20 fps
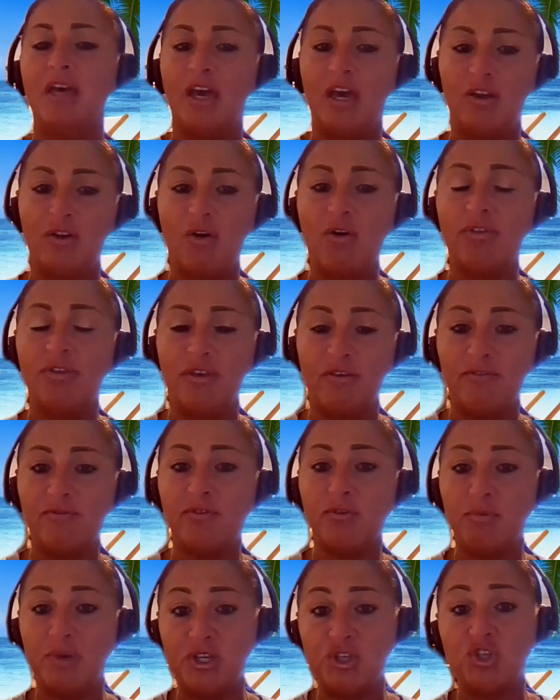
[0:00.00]
and all the
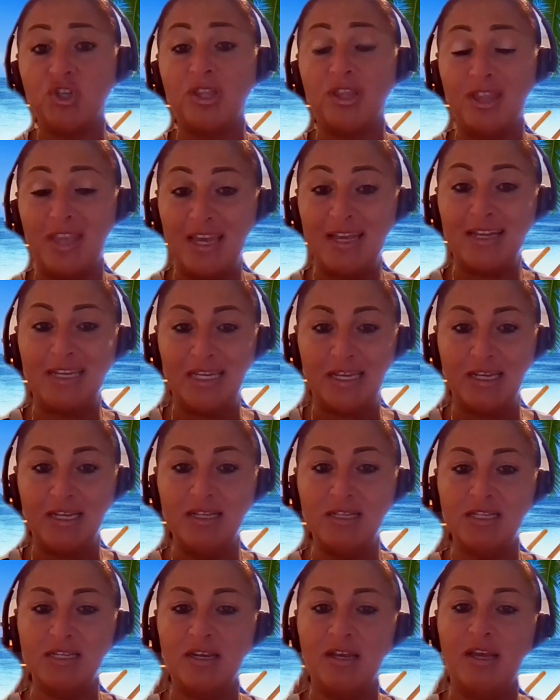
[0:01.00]
information they
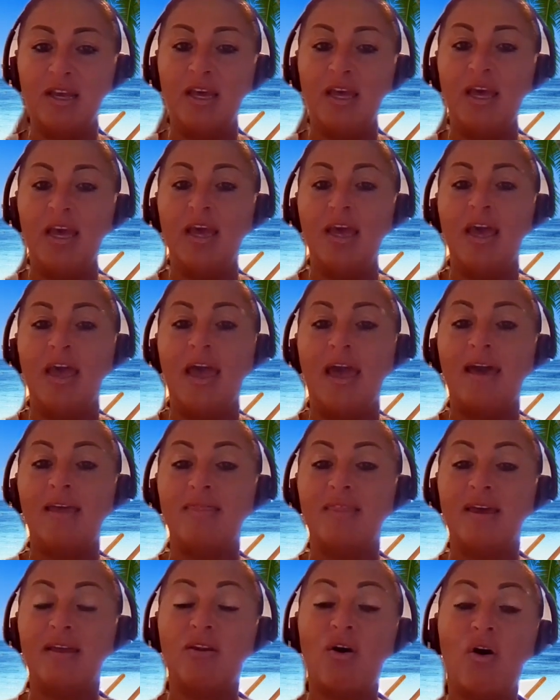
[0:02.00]
need.
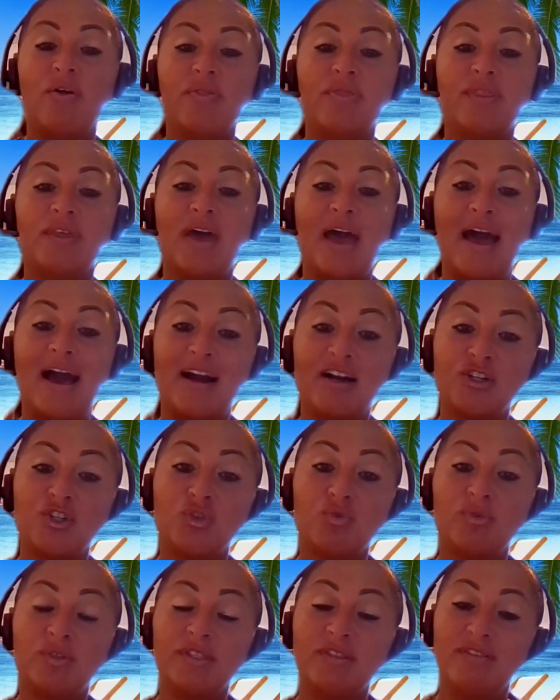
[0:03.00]
And then on the
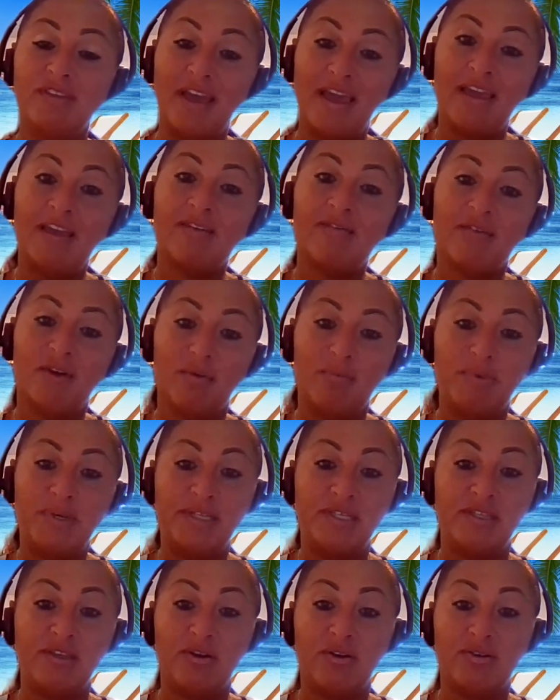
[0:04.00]
actual day of our
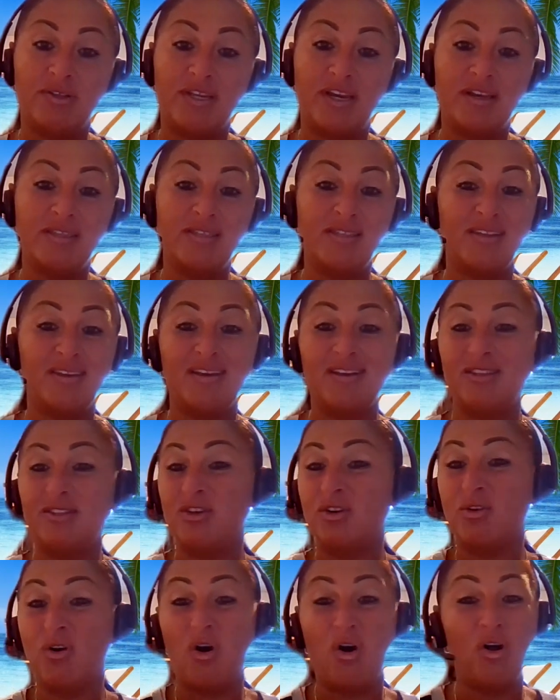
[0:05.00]
PCR test, it
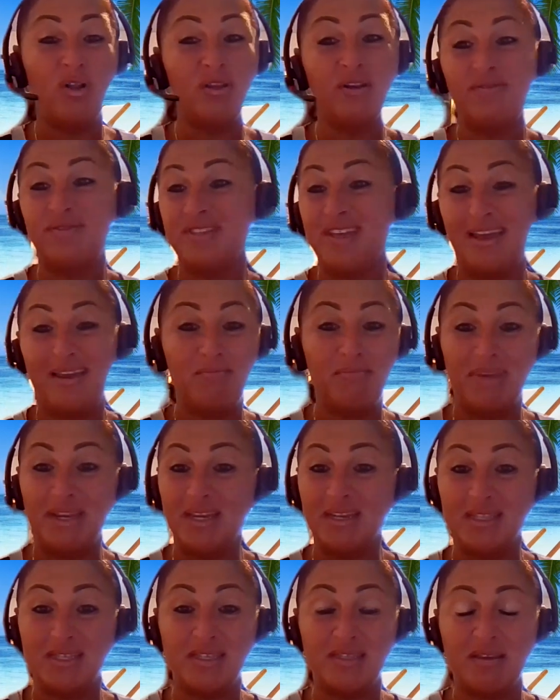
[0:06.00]
took all of 10
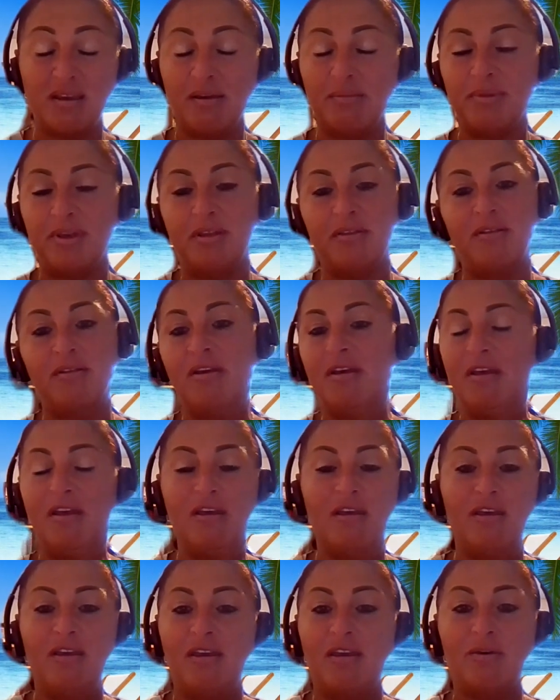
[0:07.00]
minutes. I mean,
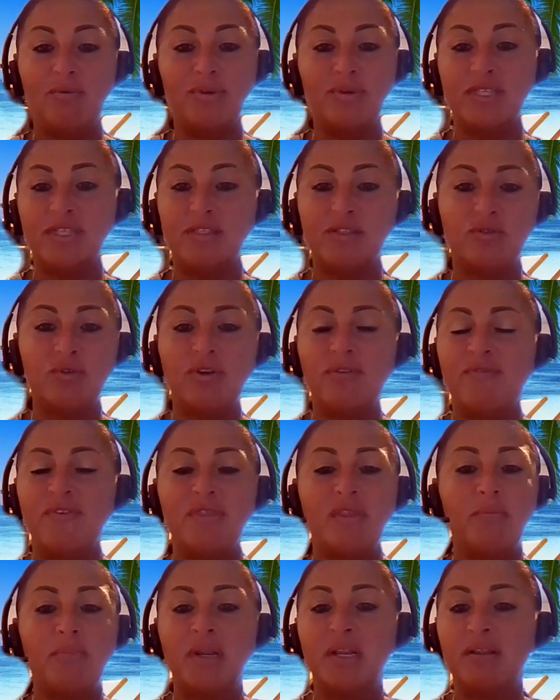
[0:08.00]
it was sort of
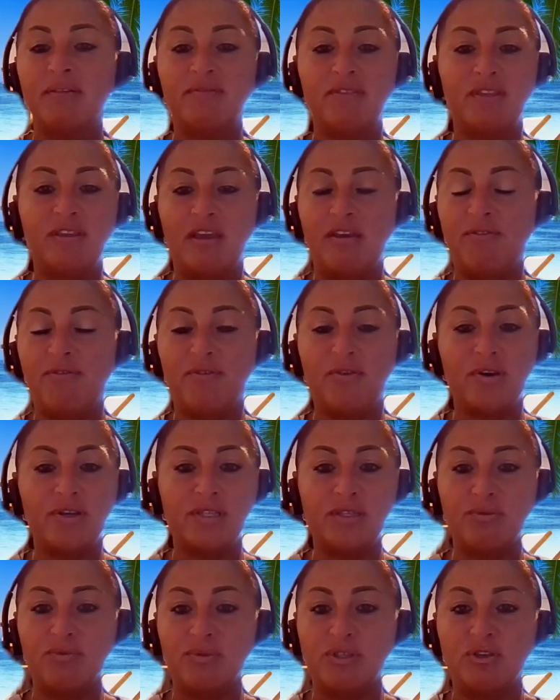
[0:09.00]
in the middle of the day for
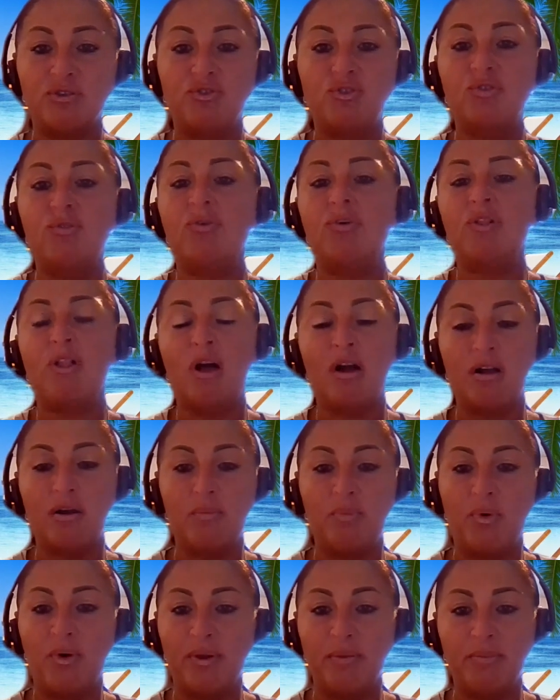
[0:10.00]
us. It was a 2 o'clock
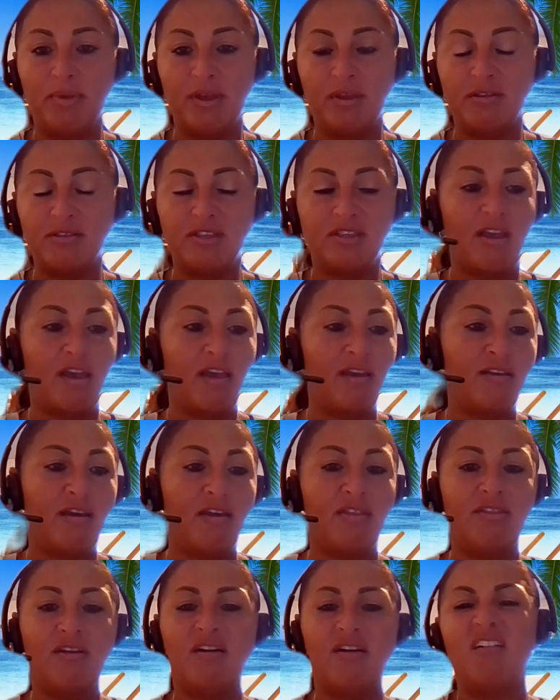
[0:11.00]
appointment. And
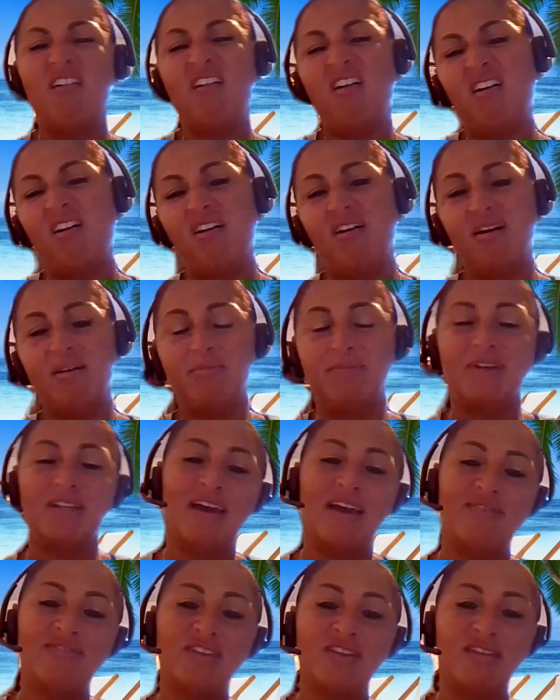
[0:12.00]
I thought, oh, I'm going to
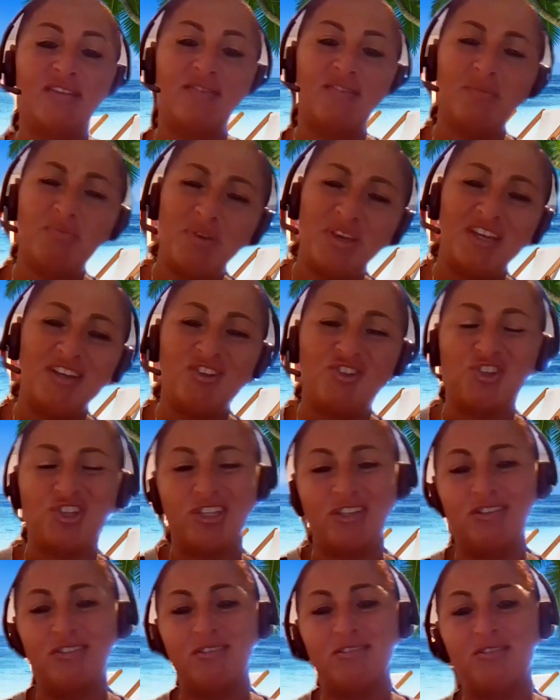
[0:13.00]
have to leave the beach
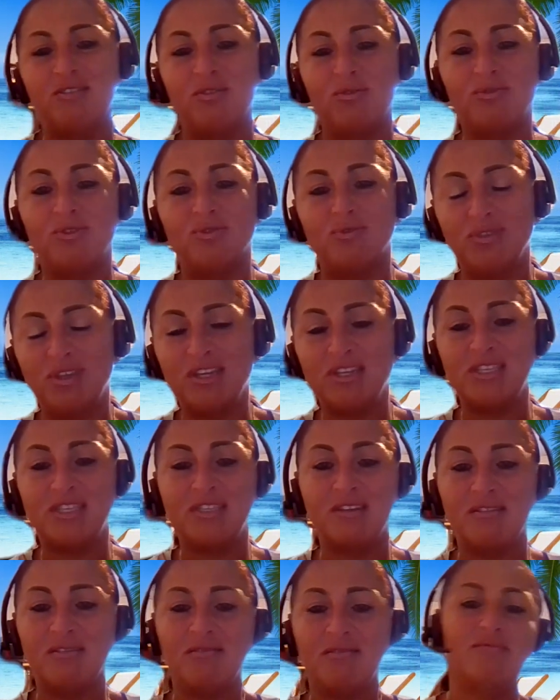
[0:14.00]
and go do this
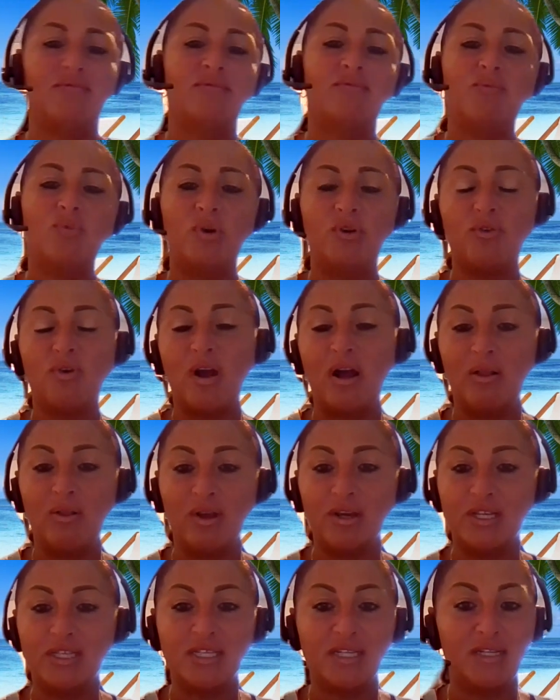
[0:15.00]
and wonder how
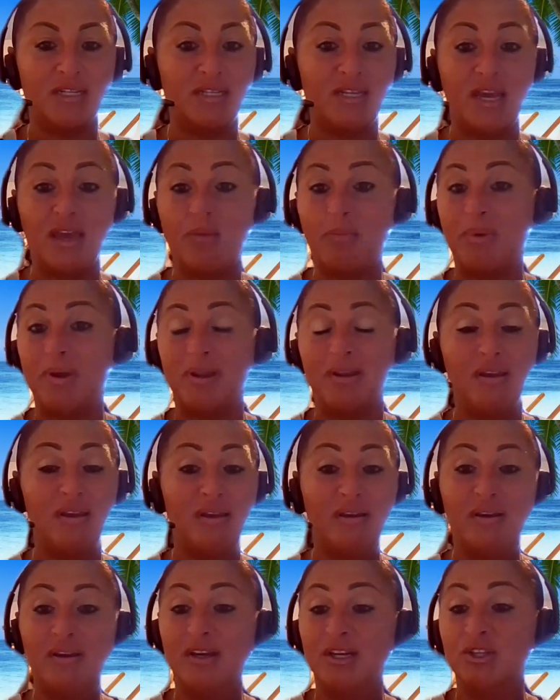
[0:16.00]
long it's going to take. But
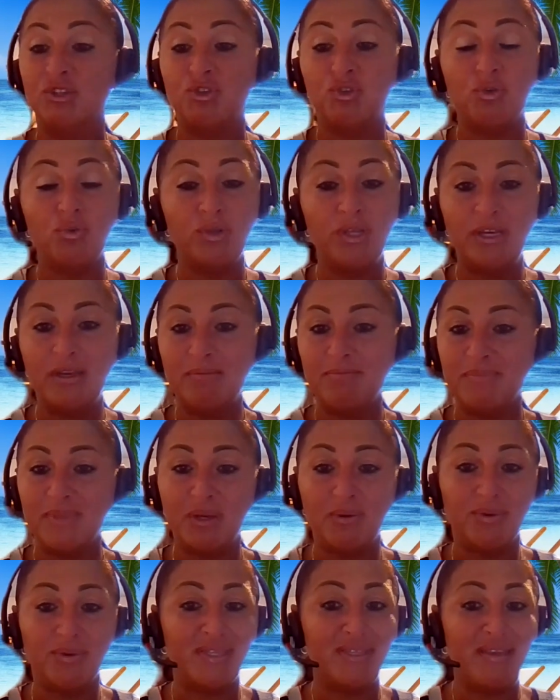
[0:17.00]
truly,
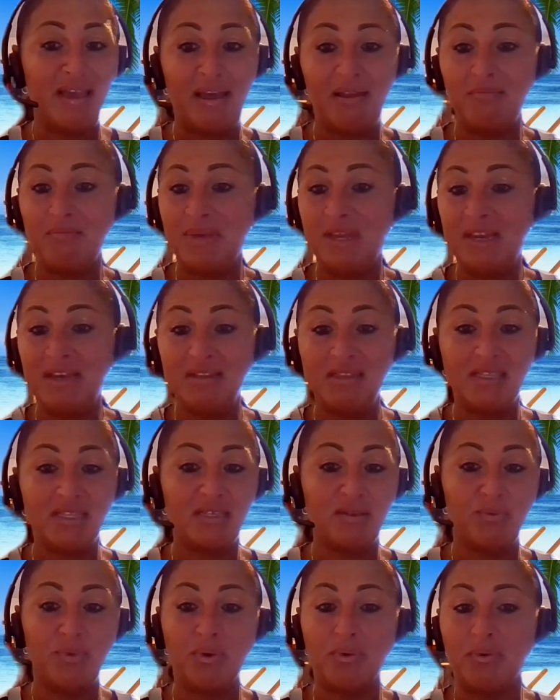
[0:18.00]
it was 10
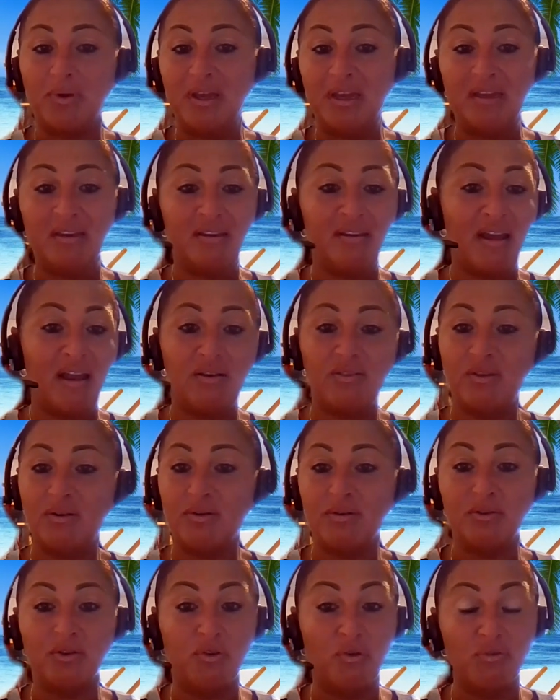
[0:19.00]
minutes. We were in and out of
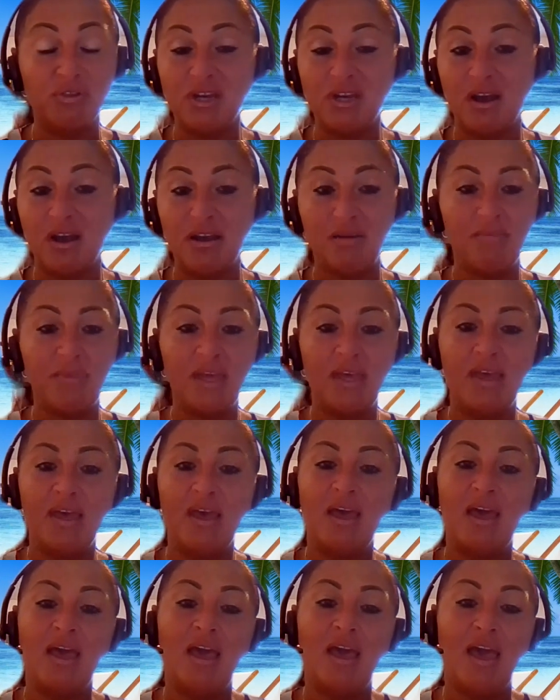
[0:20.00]
there in no time.
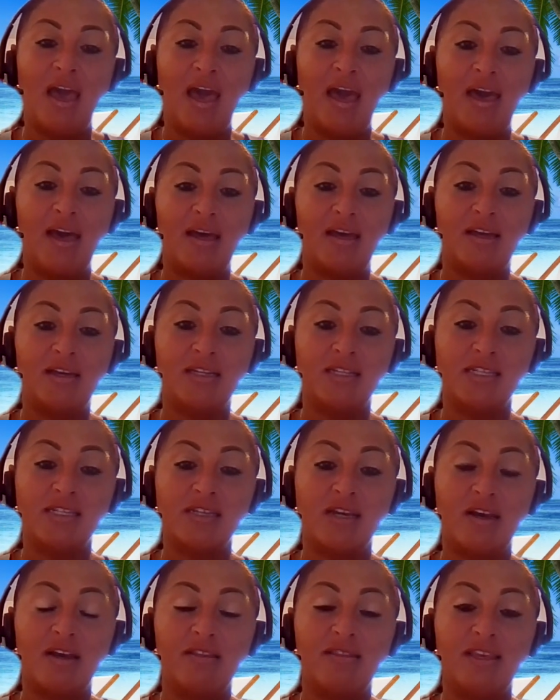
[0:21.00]
And
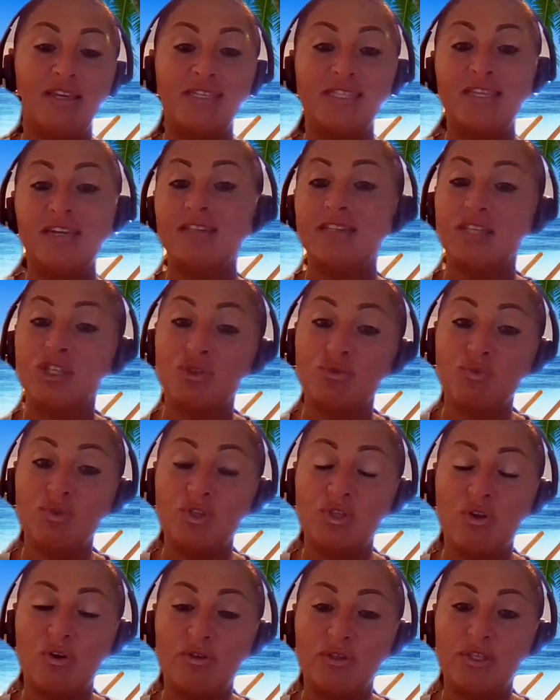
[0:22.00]
they sent us the
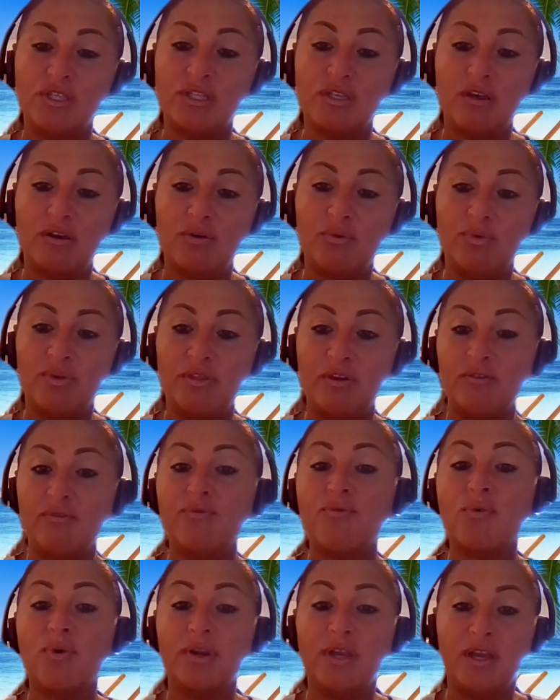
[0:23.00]
results within
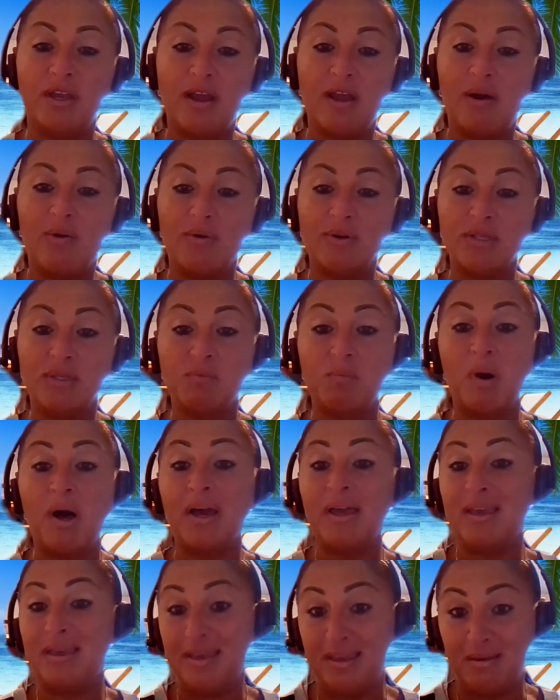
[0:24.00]
48 hours
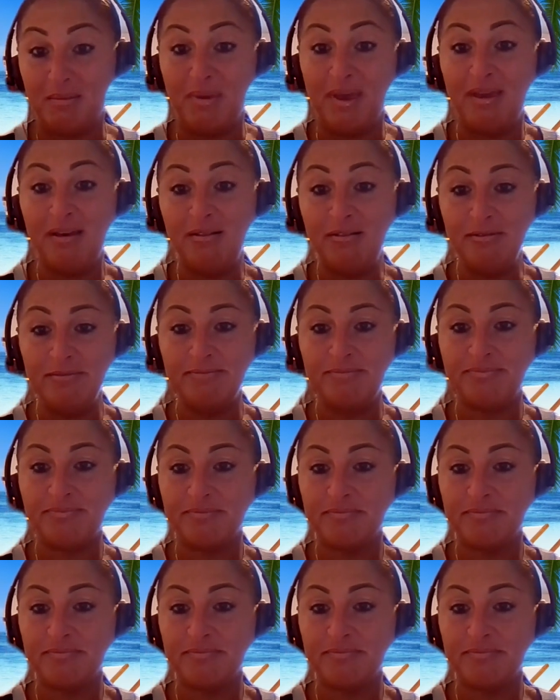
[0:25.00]
by email.